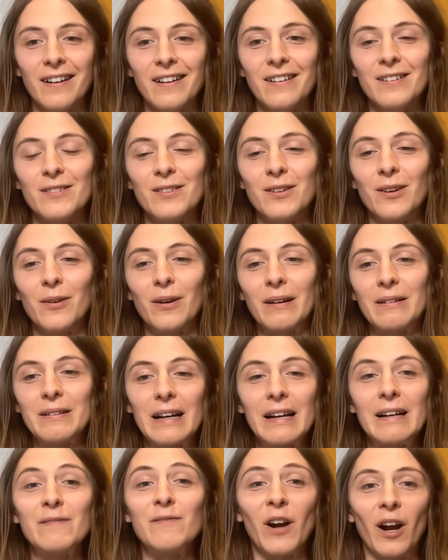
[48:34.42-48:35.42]
so I,
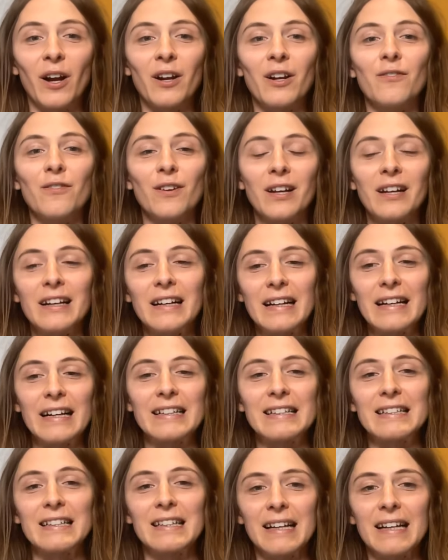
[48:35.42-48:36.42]
I kind of like
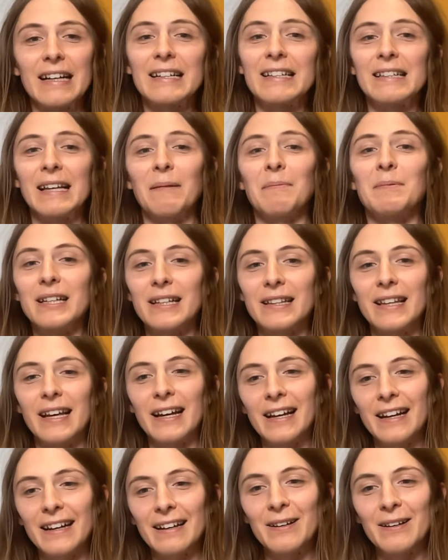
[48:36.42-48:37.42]
ex- accepted that.